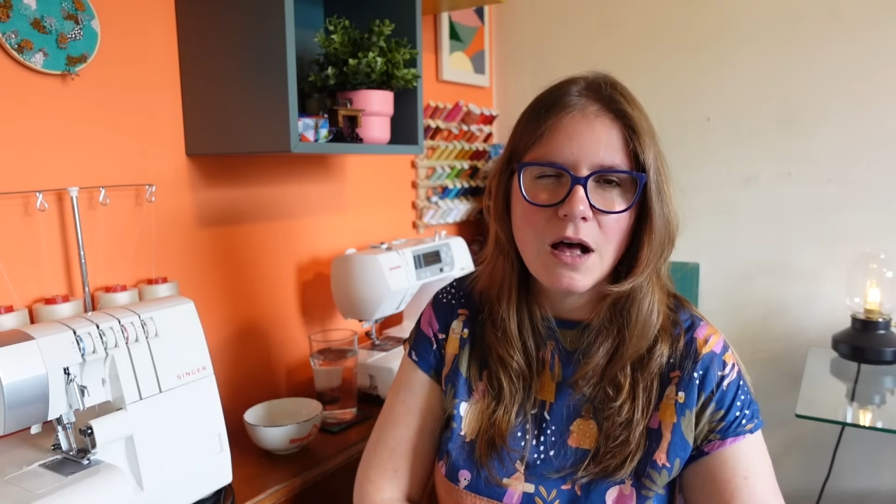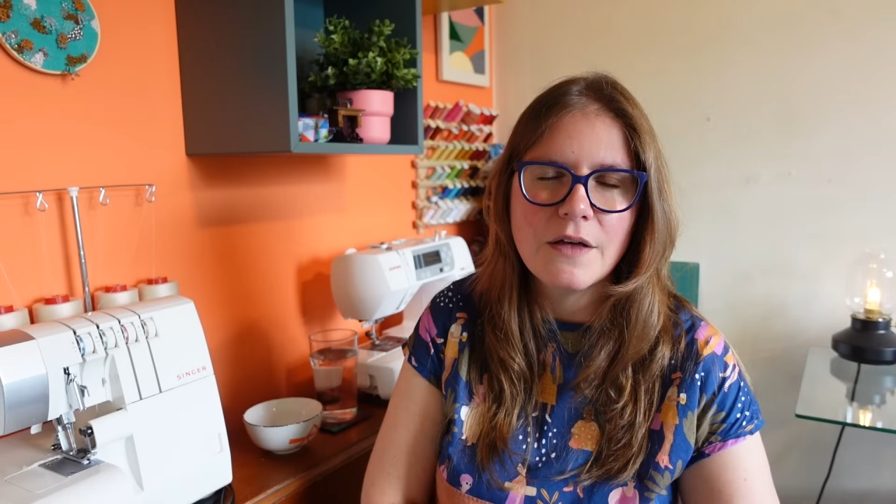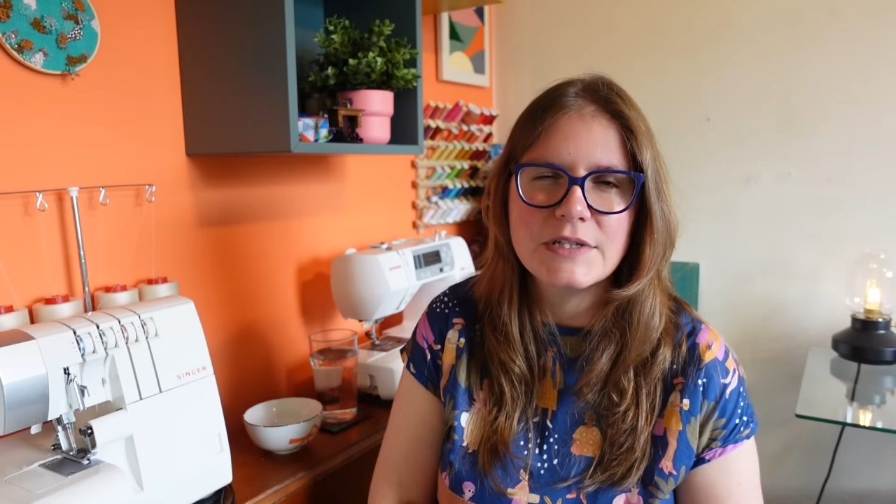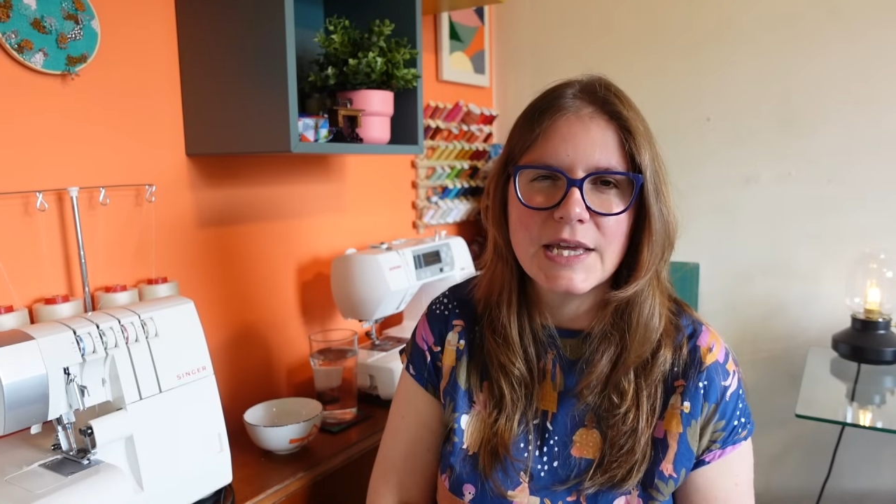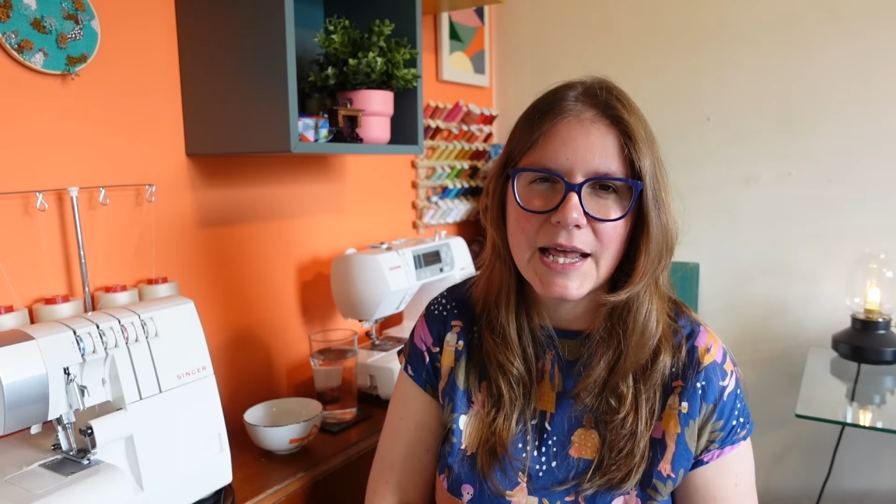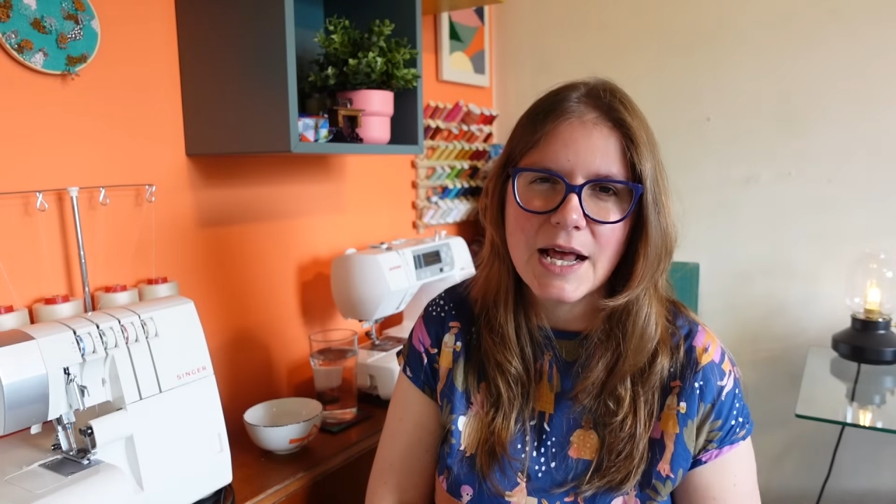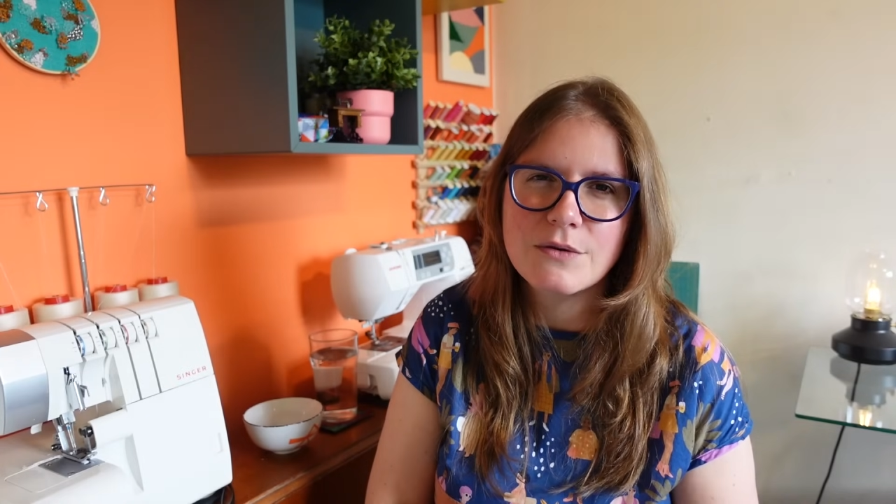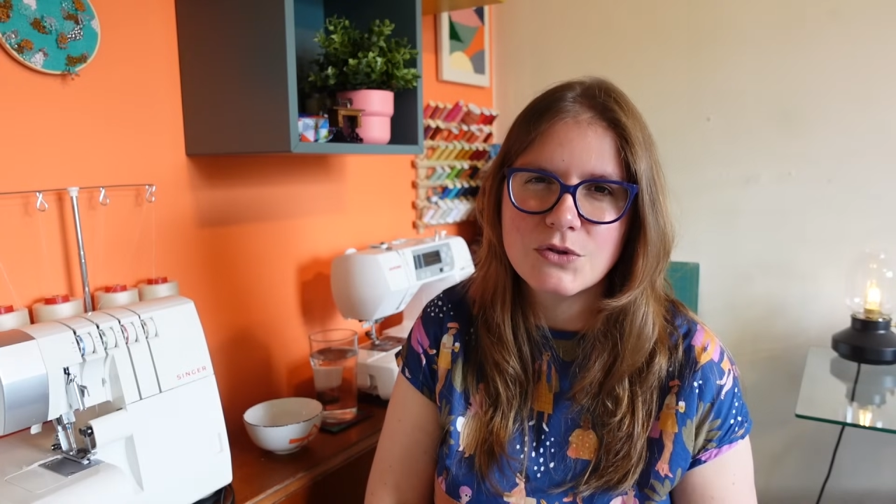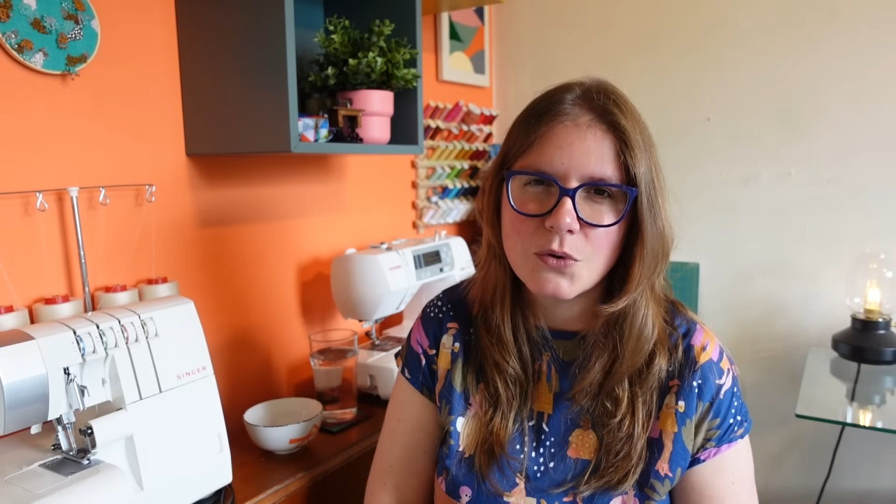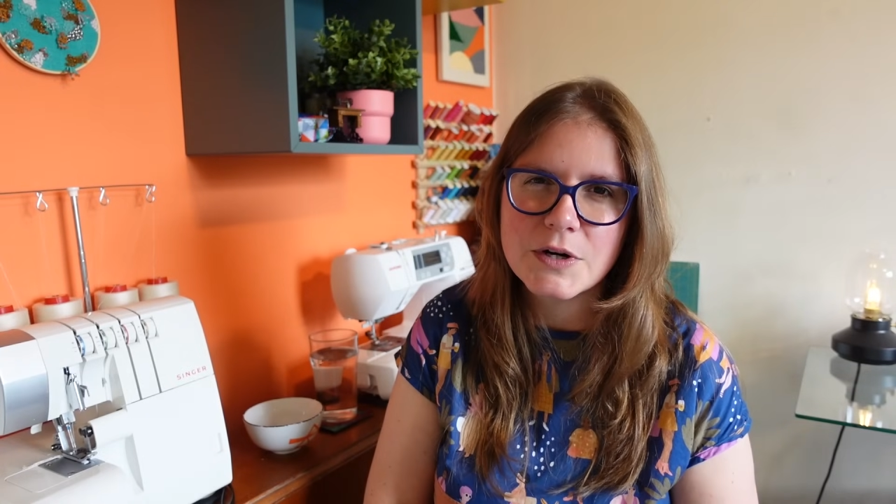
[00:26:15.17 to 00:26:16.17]
health to get
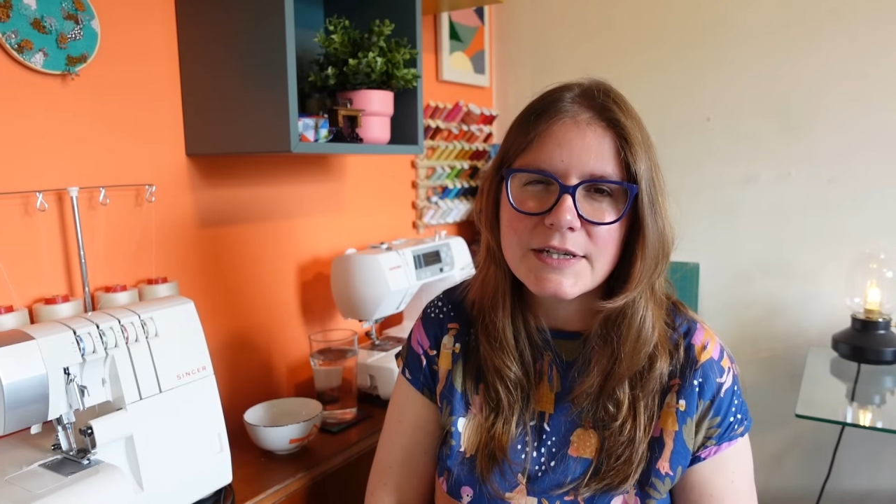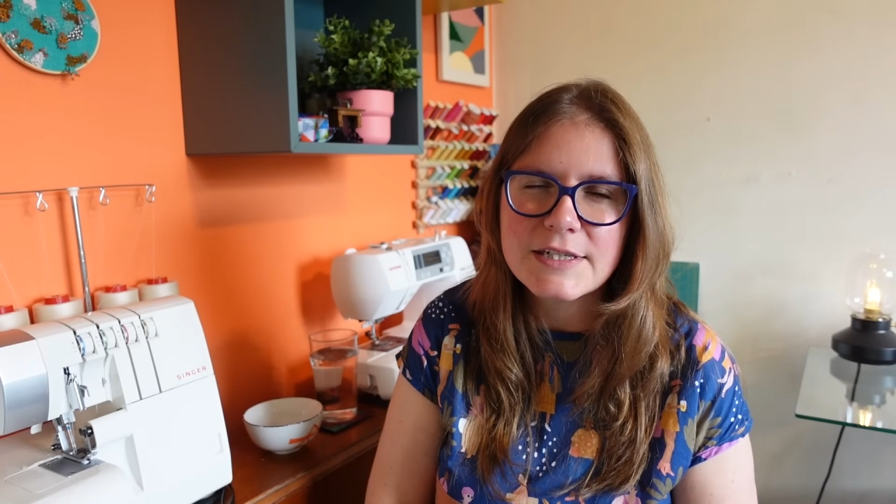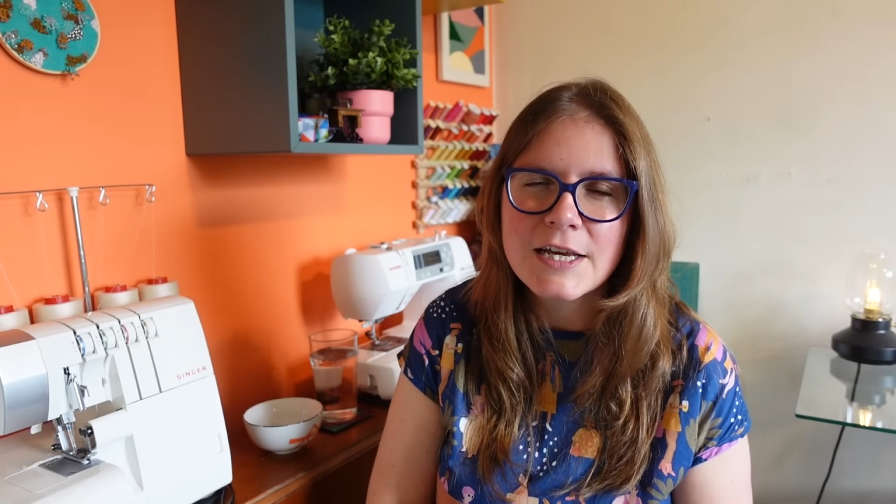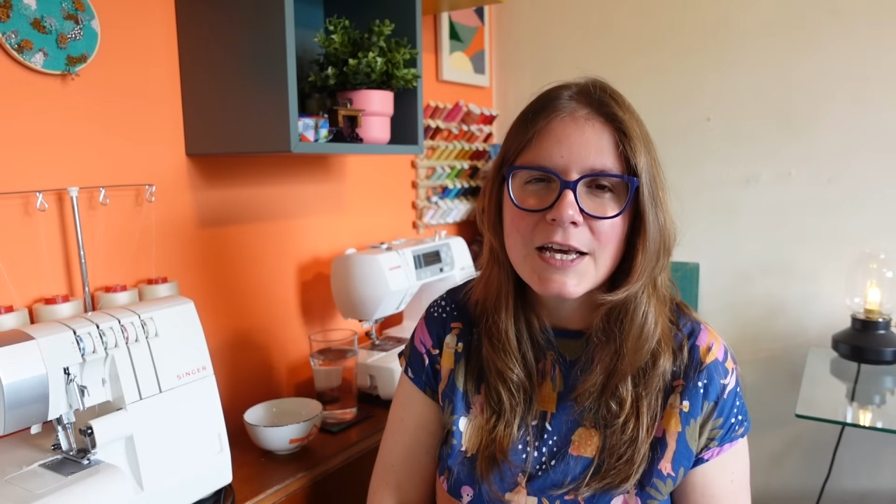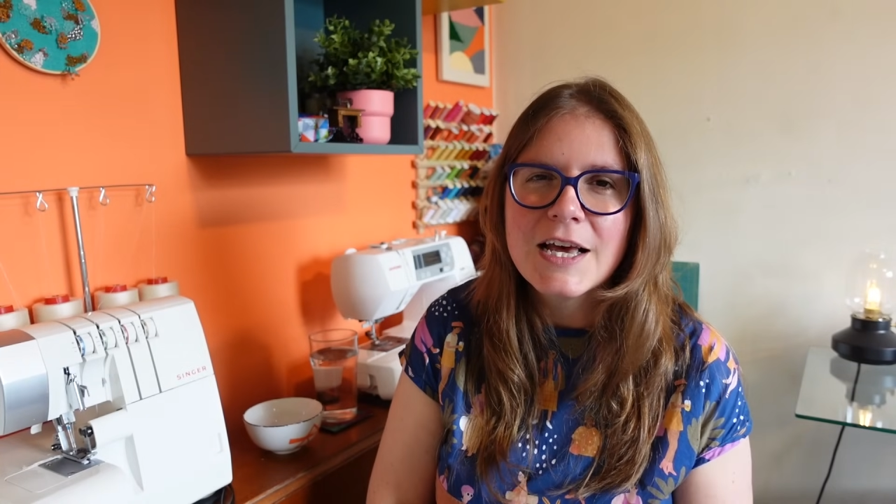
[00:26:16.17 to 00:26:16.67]
outdoors.